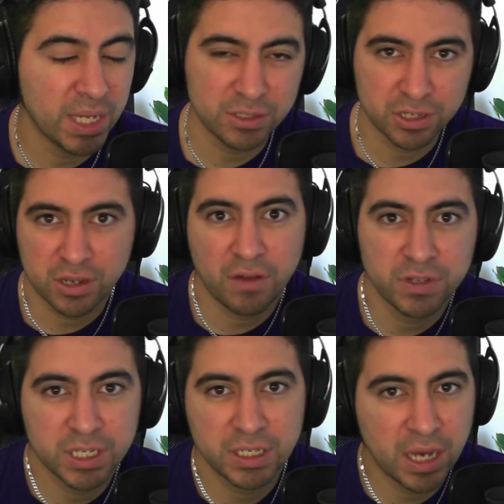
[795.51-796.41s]
It's just
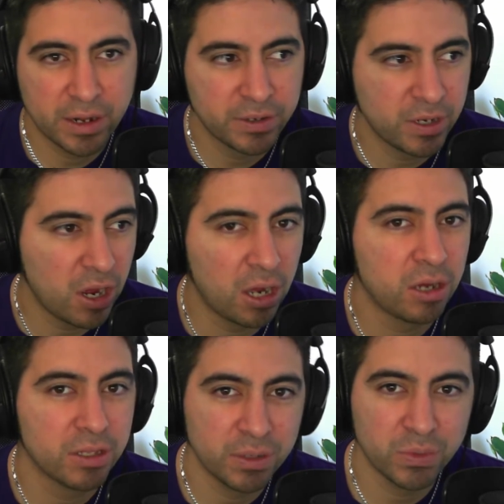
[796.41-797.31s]
obviously not an
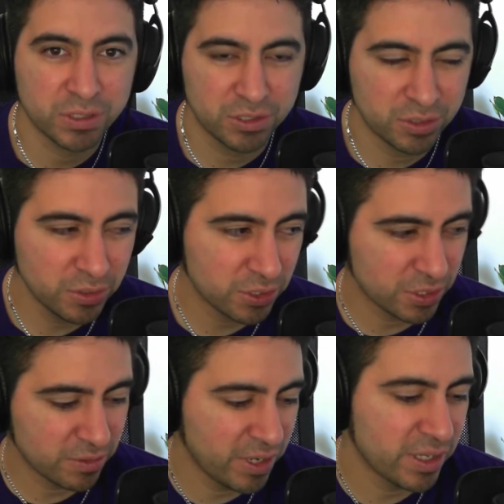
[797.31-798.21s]
all-in-one
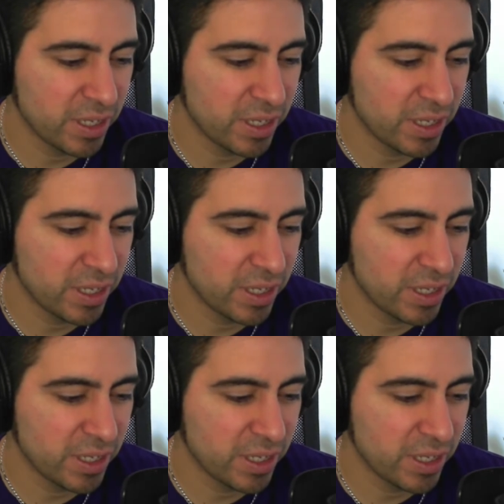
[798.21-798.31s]
solution, right?